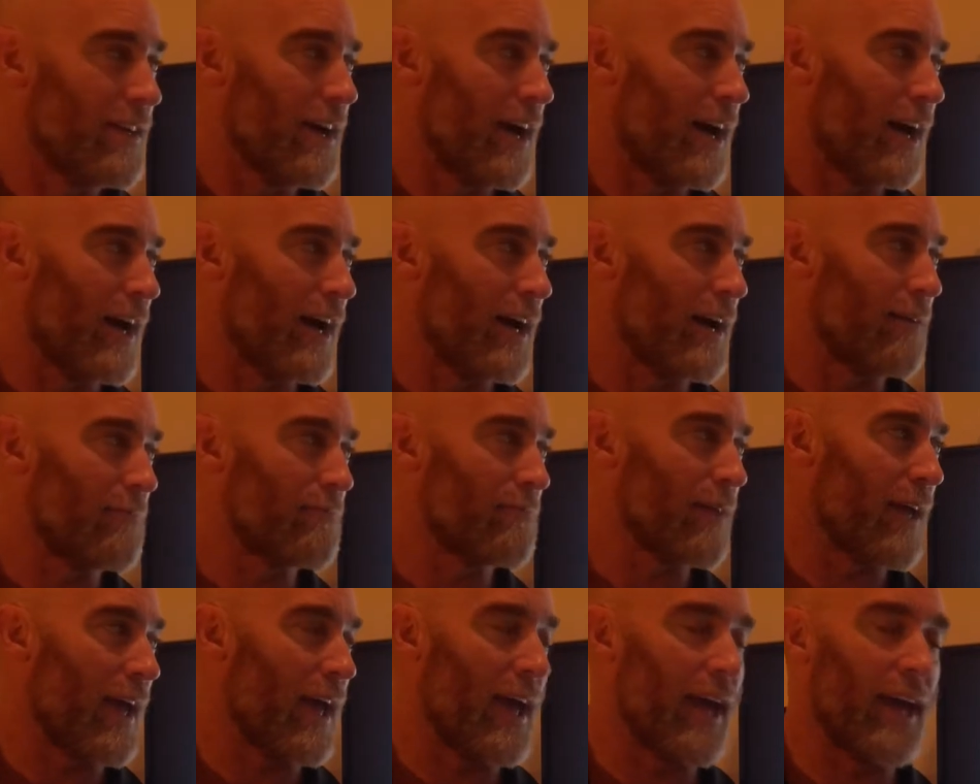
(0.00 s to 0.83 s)

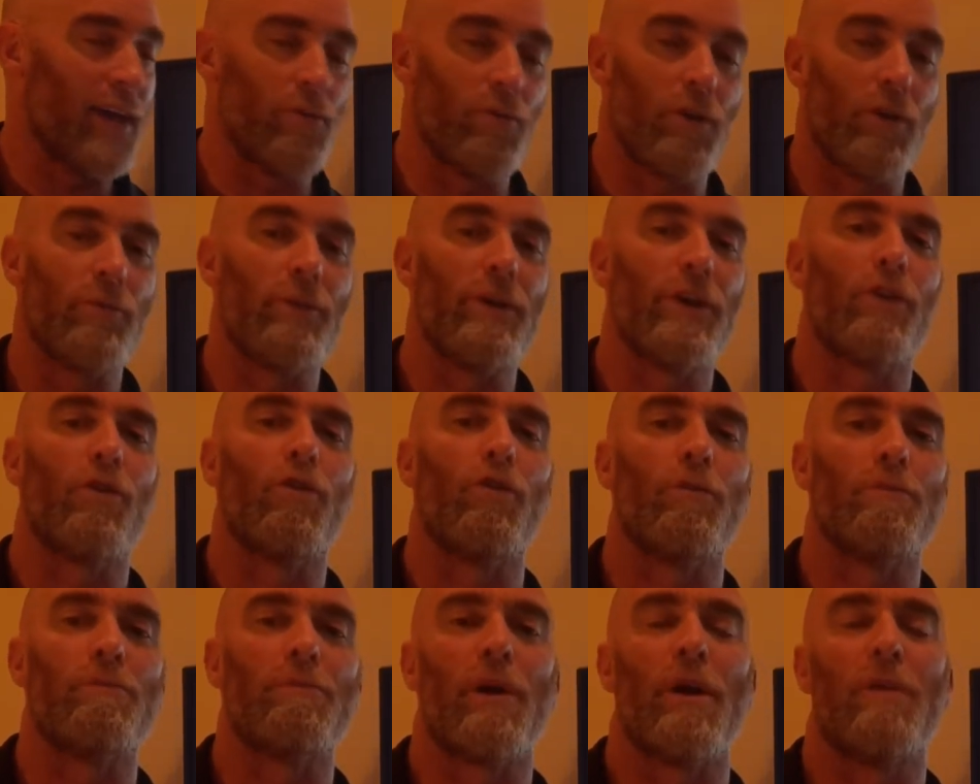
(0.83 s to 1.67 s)
and what we
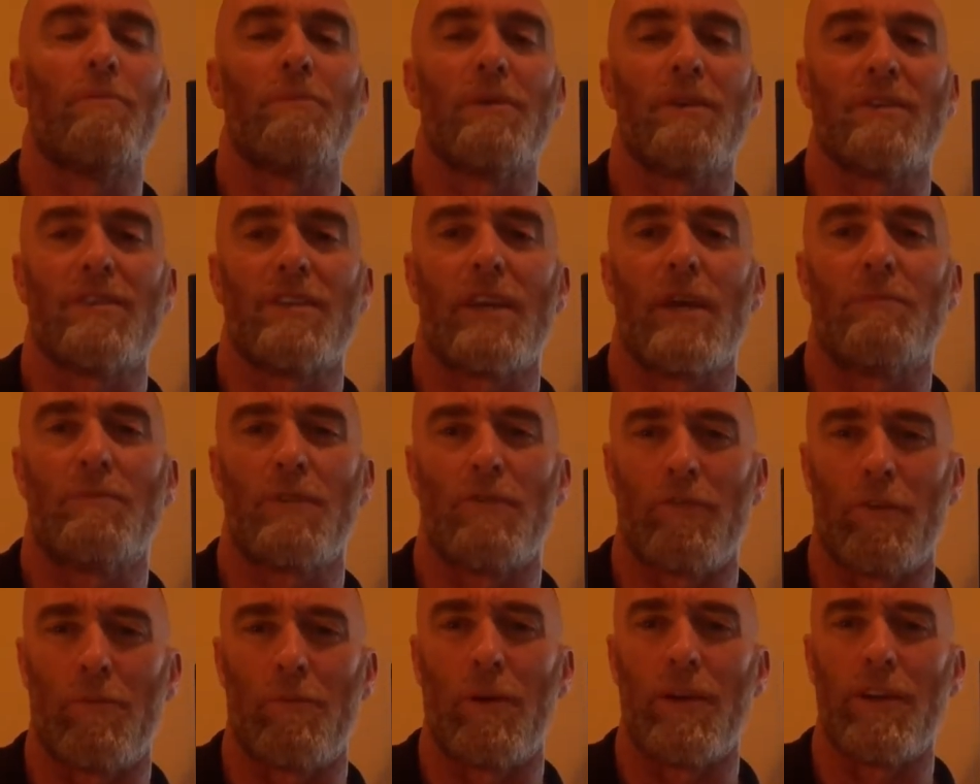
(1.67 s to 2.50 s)
call
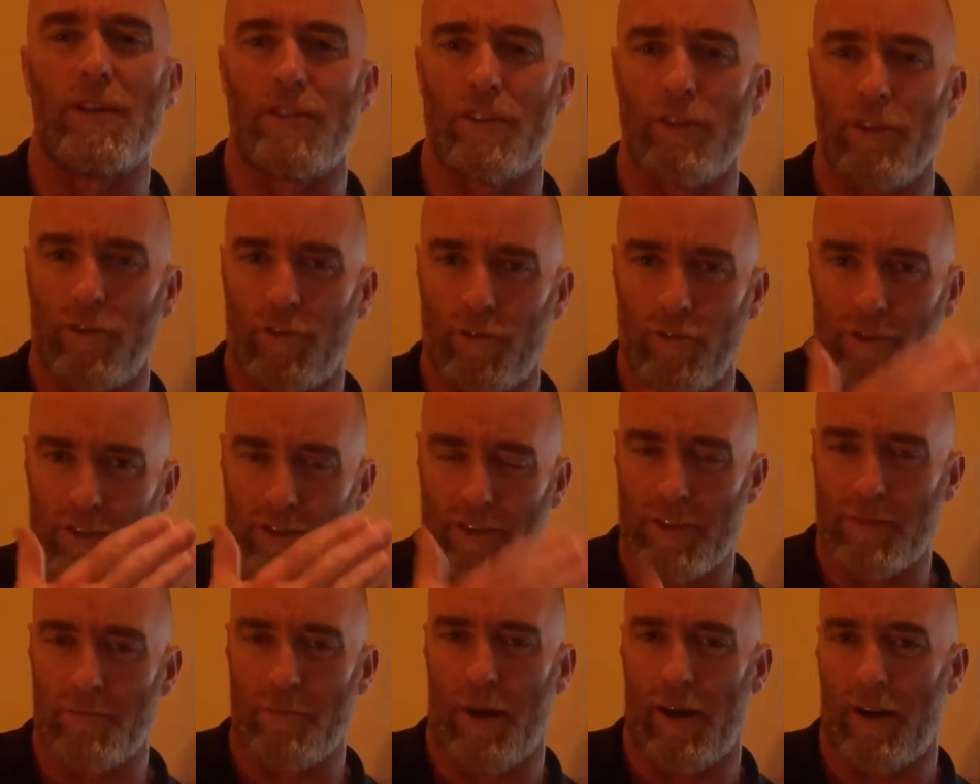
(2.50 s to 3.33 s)
proprioceptive ability through the
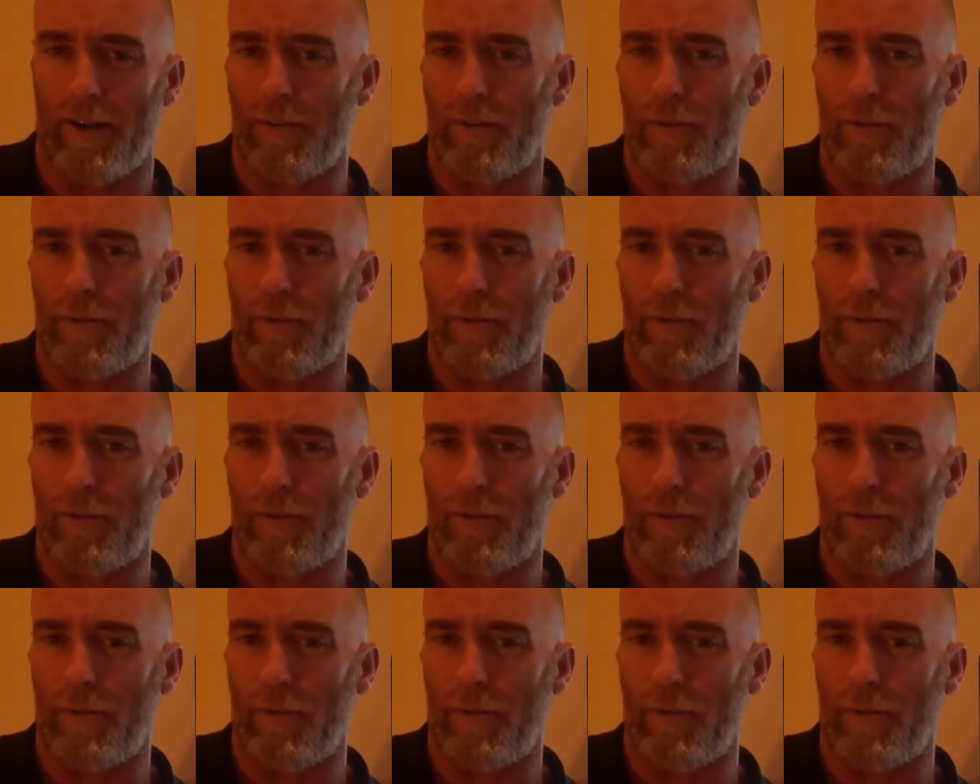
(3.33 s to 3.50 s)
spine,